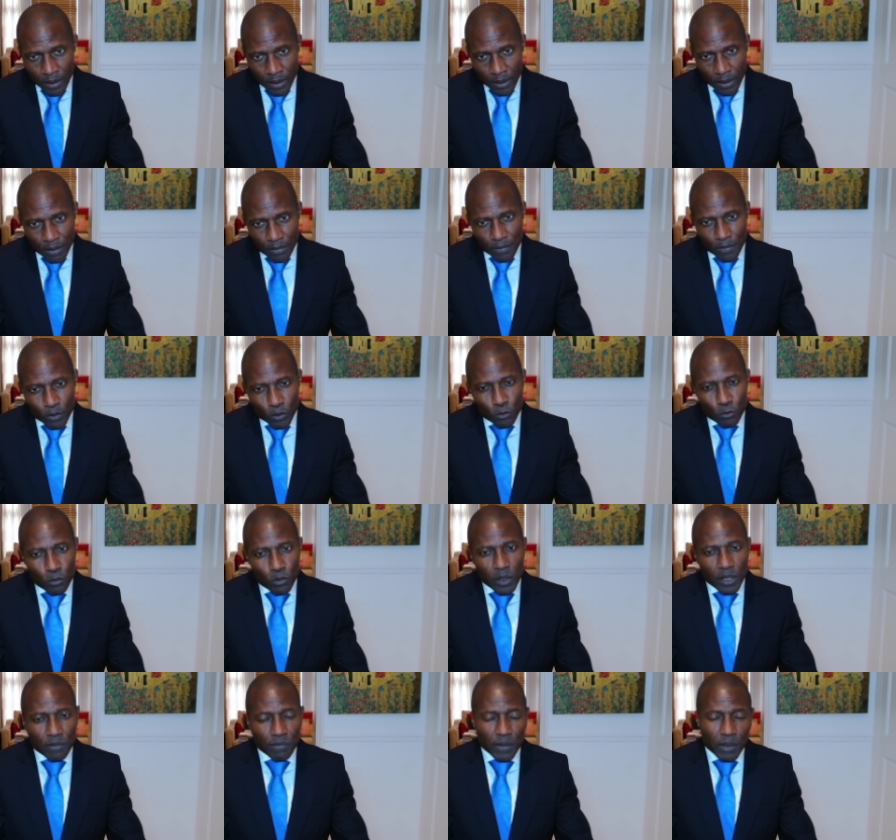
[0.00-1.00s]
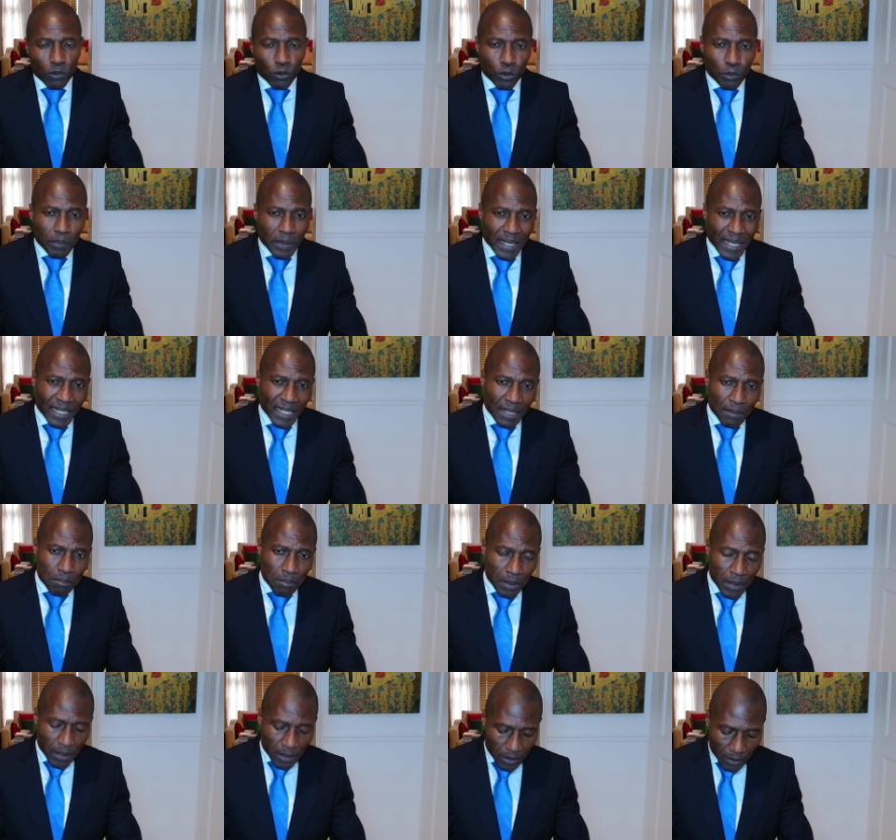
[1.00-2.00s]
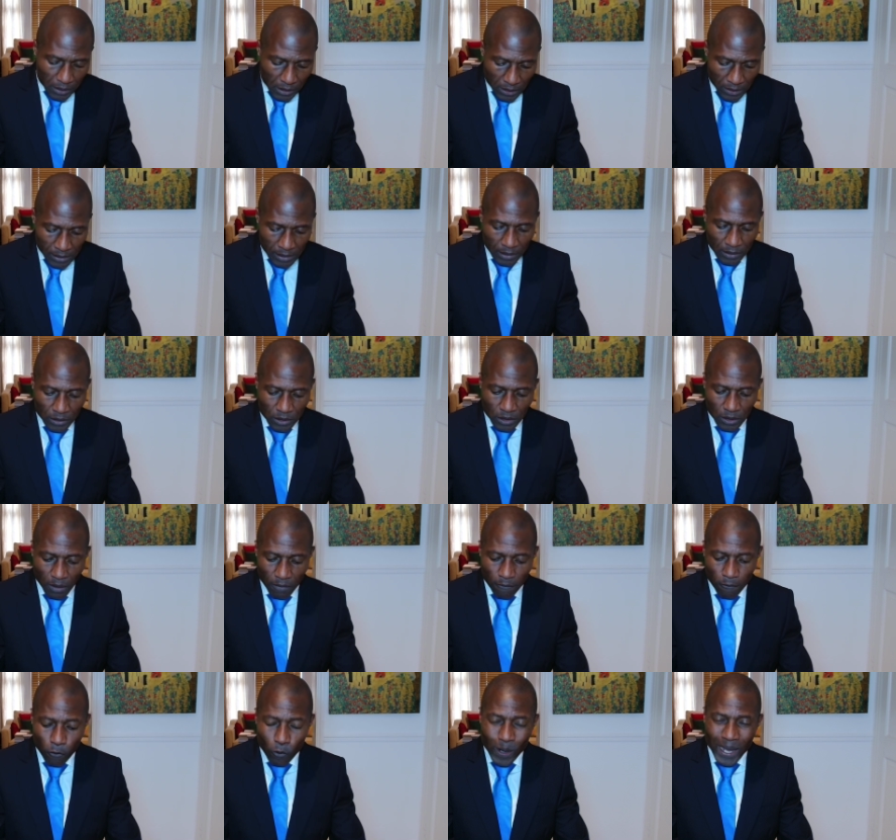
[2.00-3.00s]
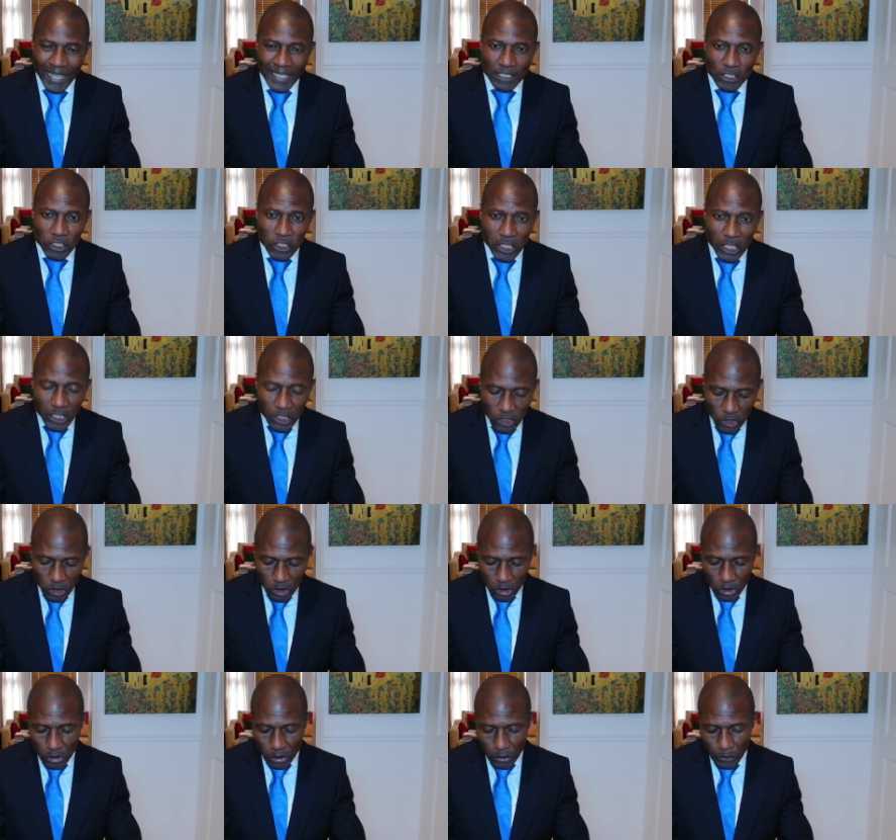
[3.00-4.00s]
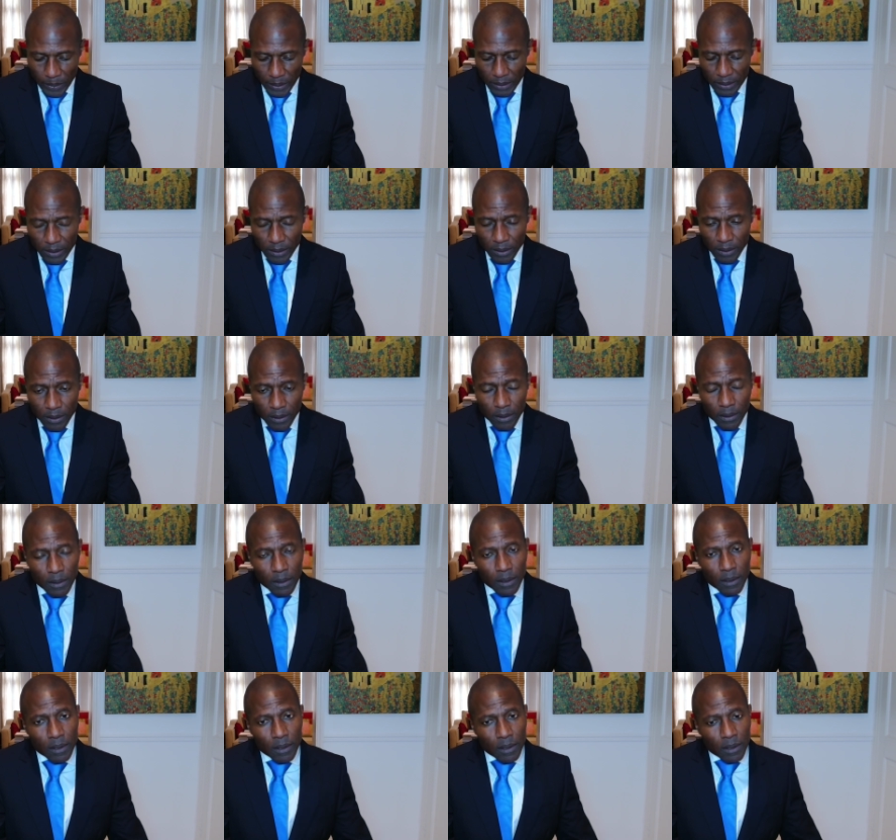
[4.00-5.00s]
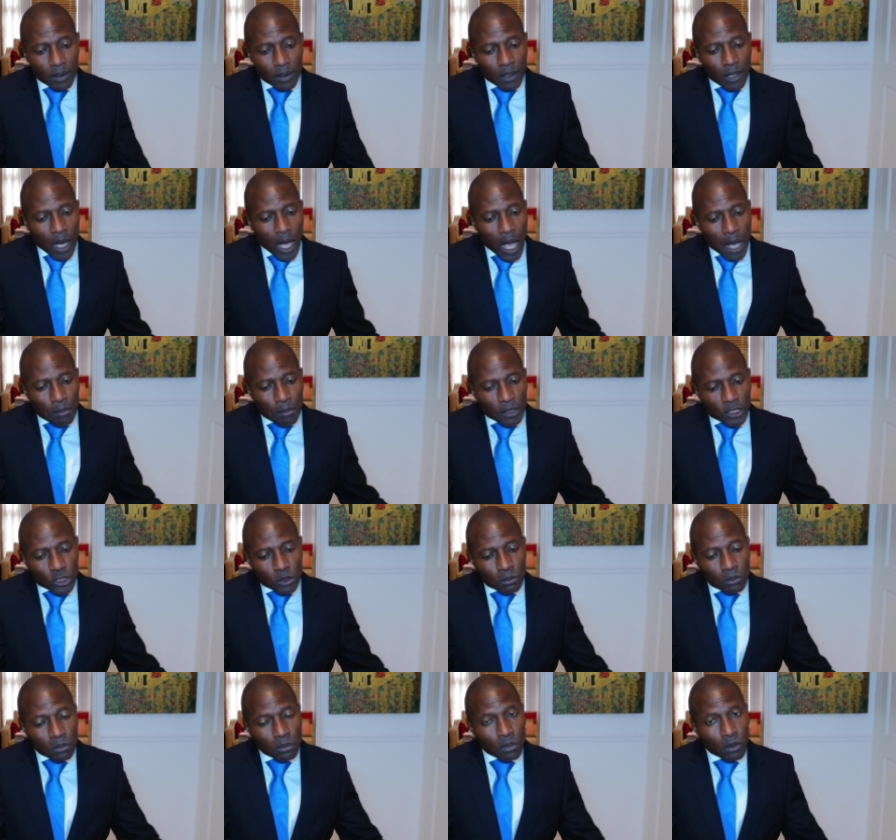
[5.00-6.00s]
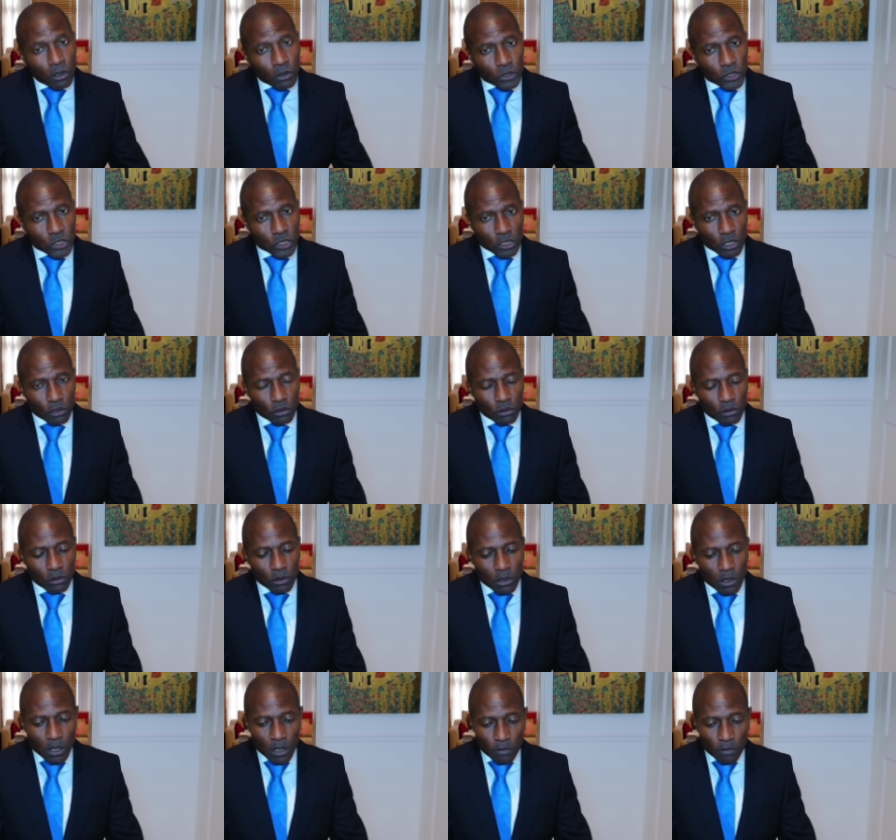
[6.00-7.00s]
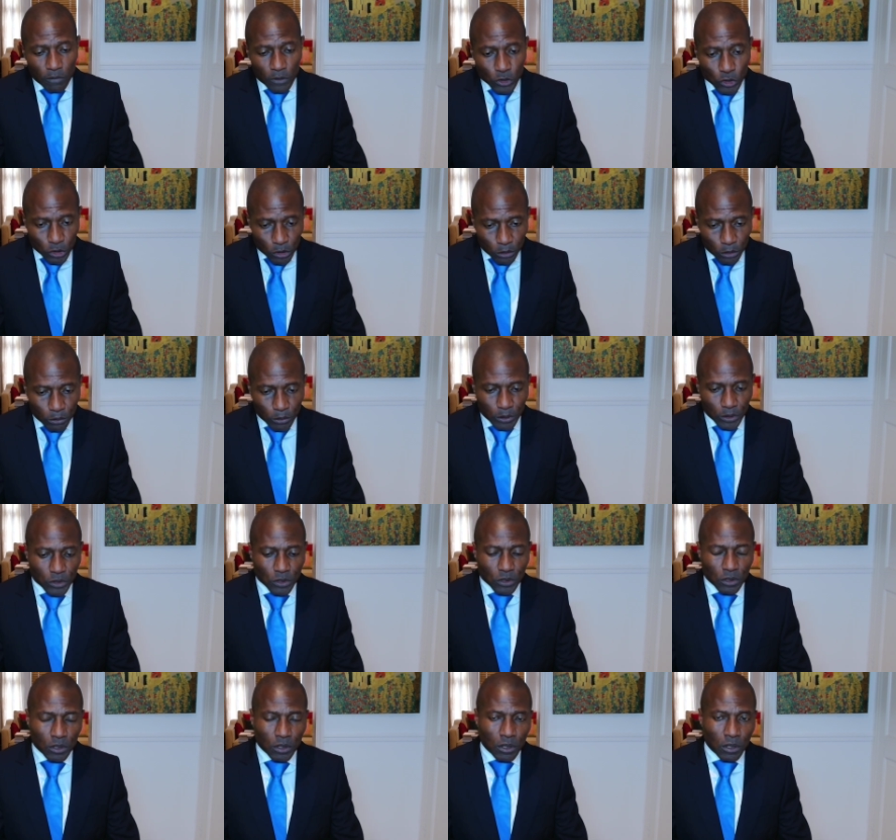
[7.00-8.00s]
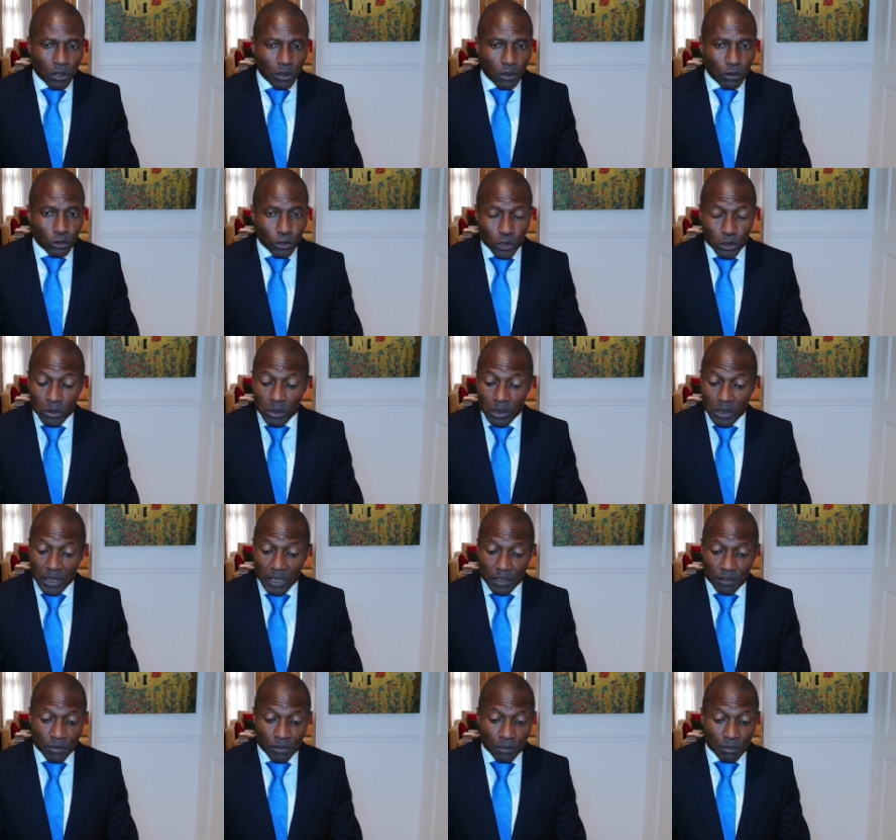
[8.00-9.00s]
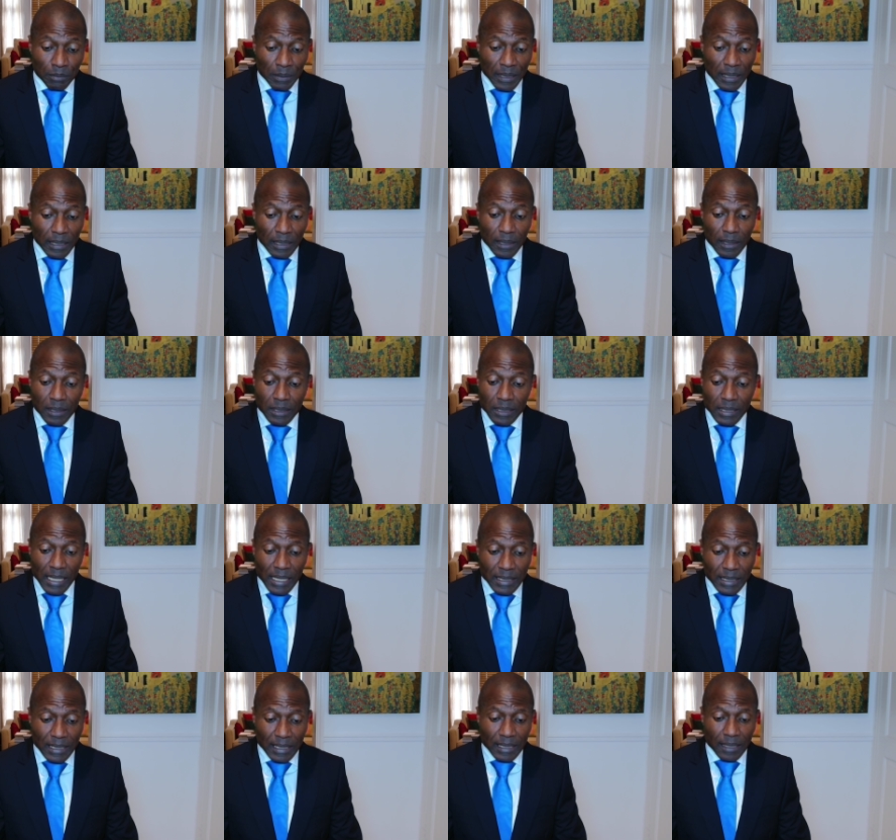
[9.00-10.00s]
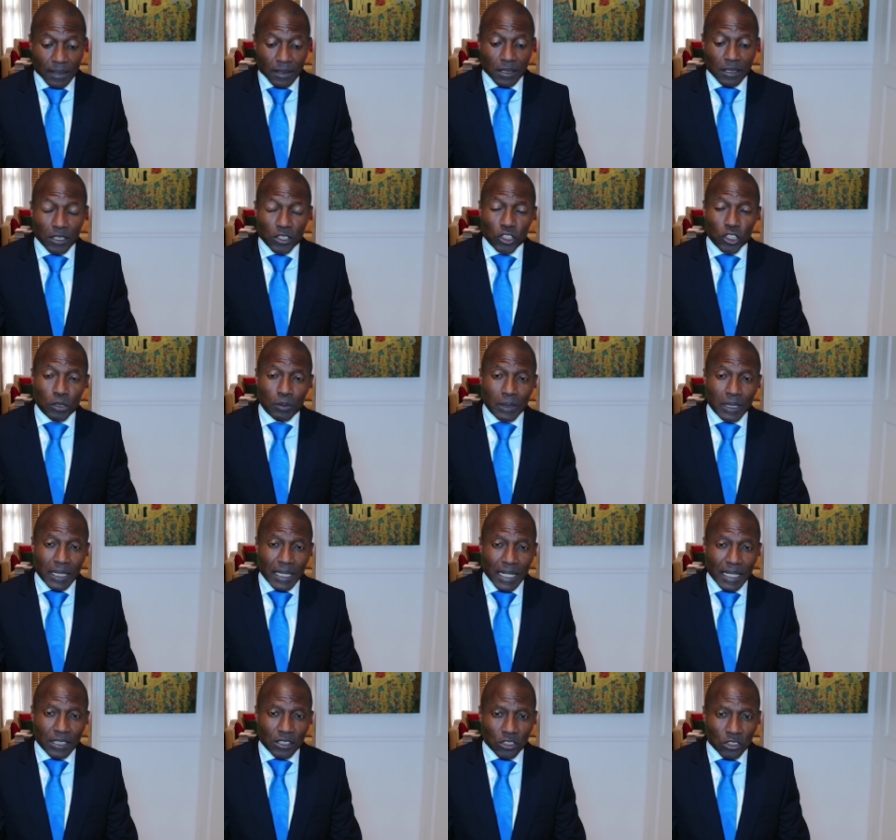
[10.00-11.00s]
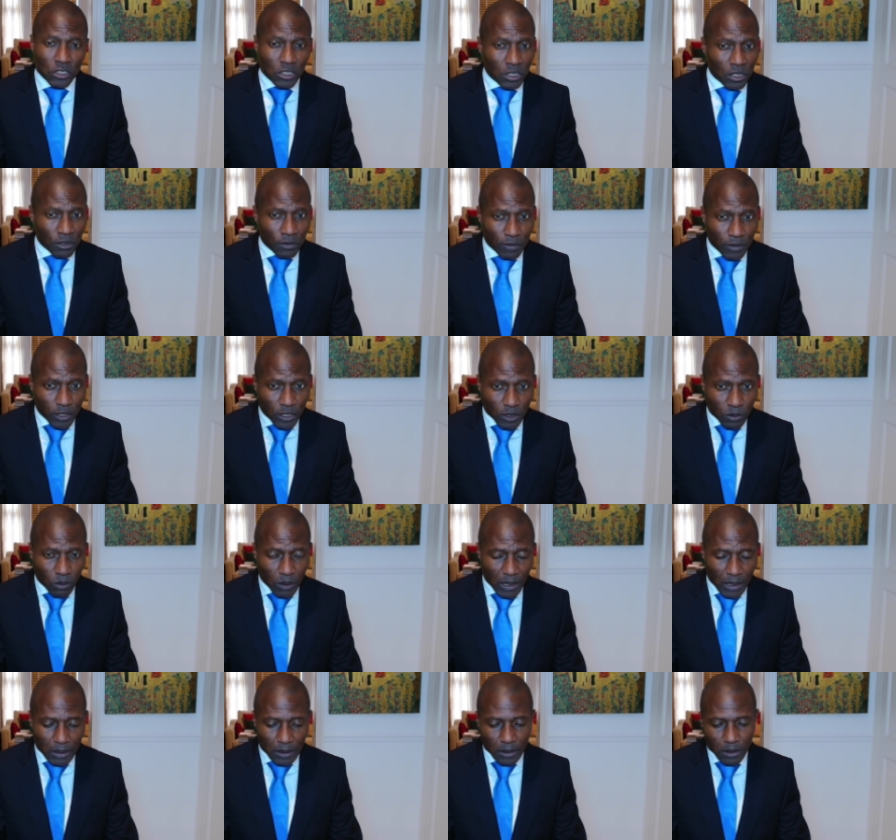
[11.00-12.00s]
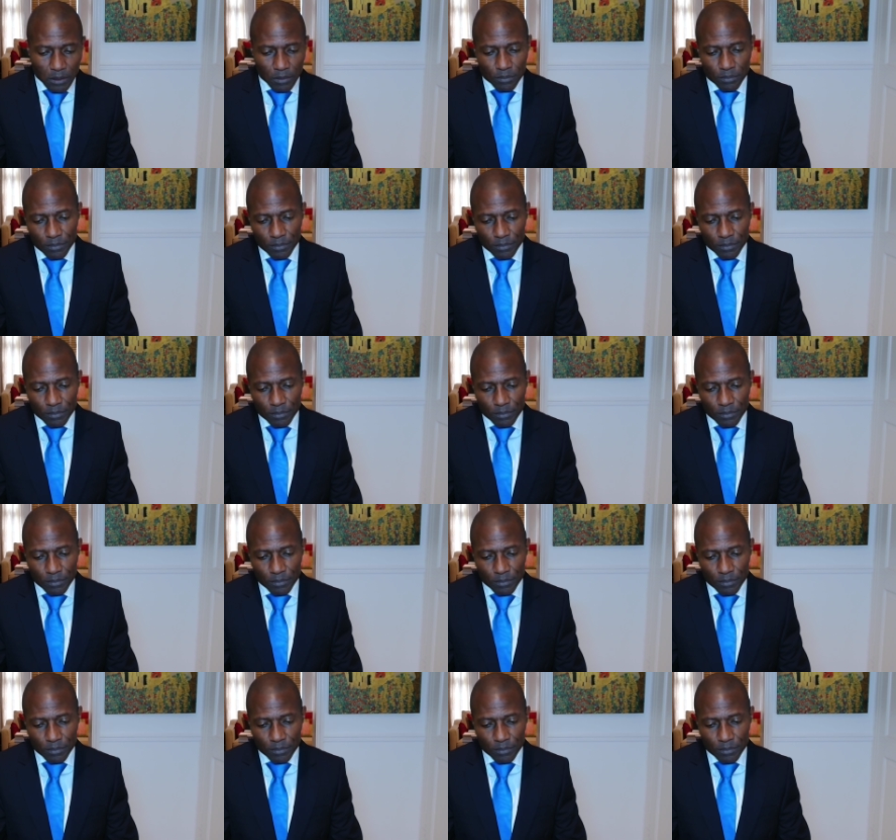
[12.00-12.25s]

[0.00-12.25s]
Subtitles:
If it would be an impertinence for a judge to do it, how much more so for jurors who shouldn't even be assessing such communications in the first place?